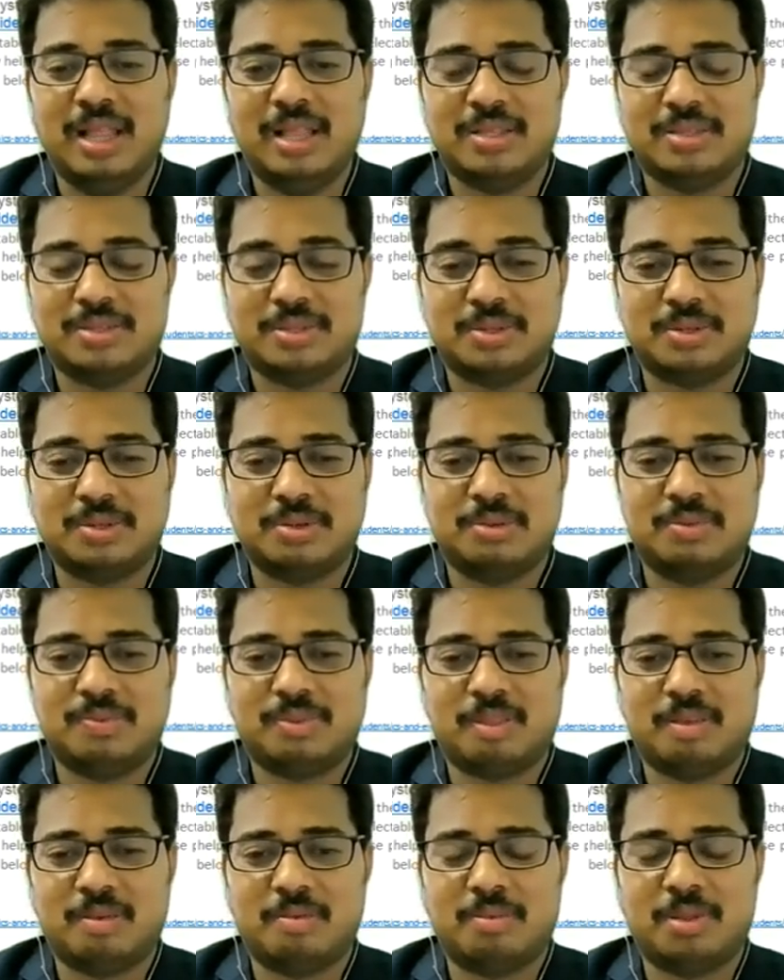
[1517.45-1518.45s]
So
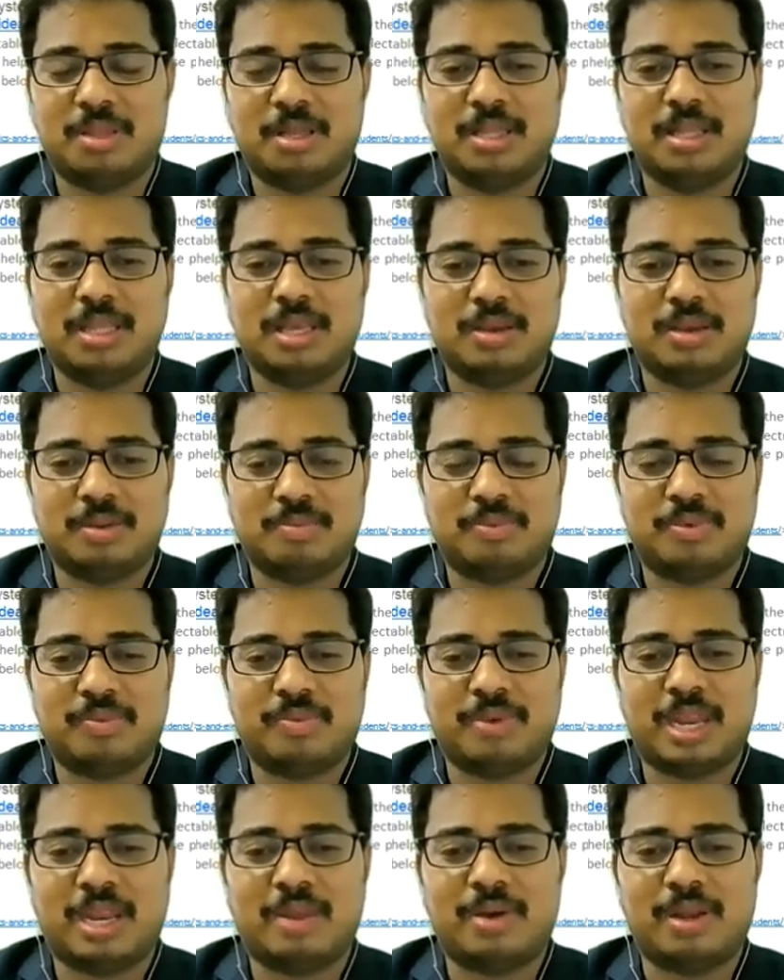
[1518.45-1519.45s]
uh, in the,
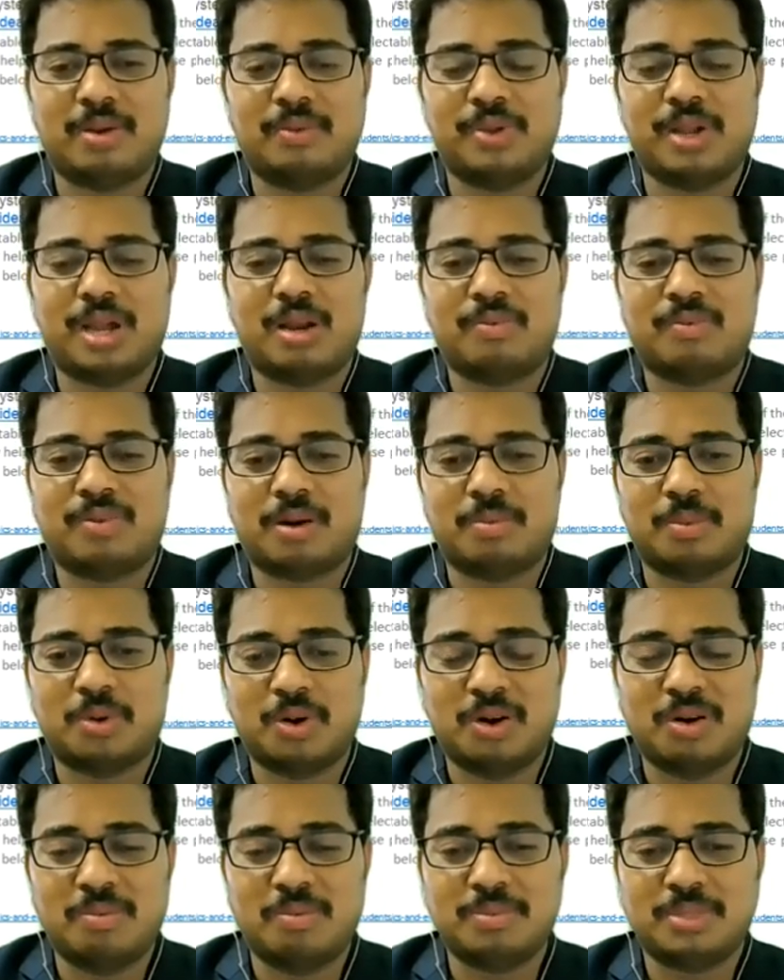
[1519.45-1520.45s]
whenever we are from
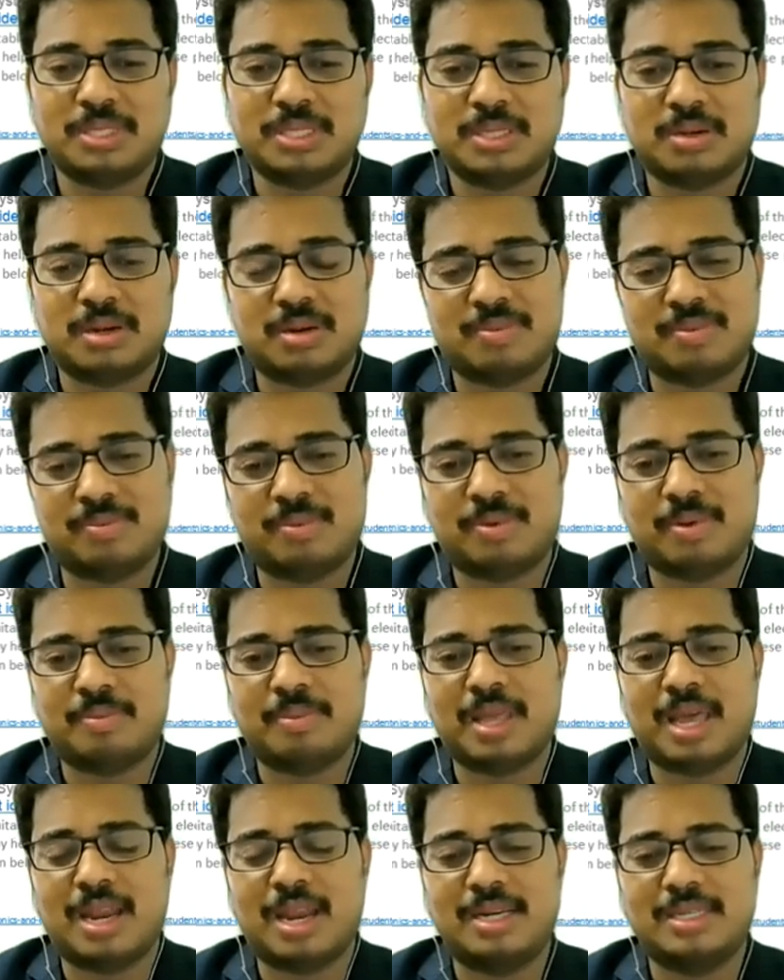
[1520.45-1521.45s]
home, um, from
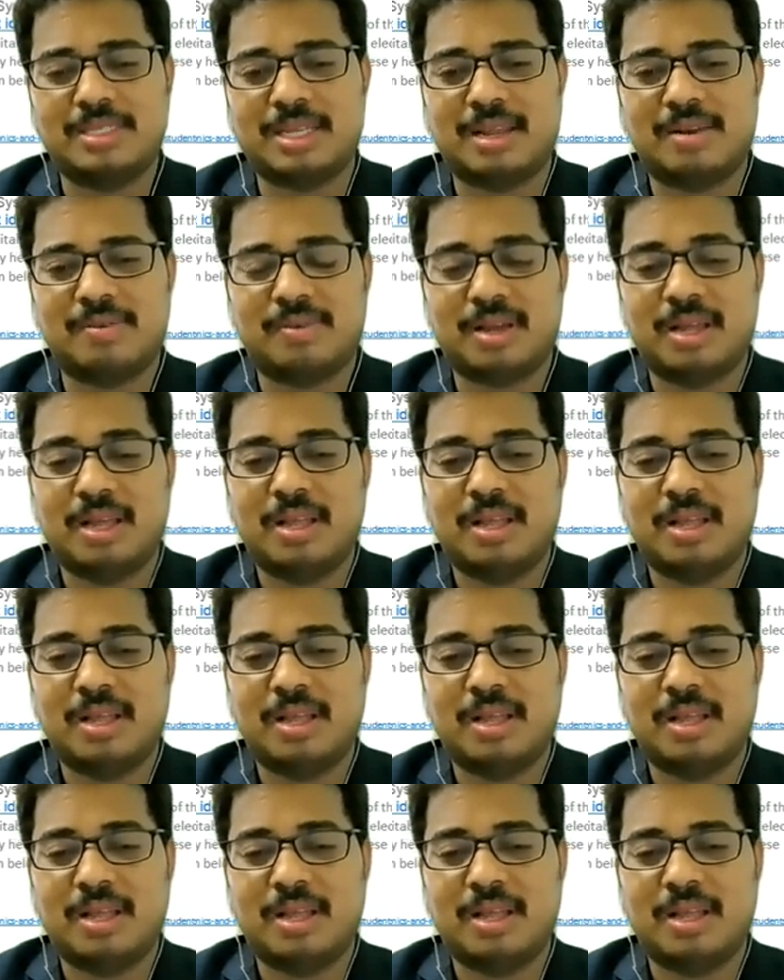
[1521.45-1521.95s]
there itself,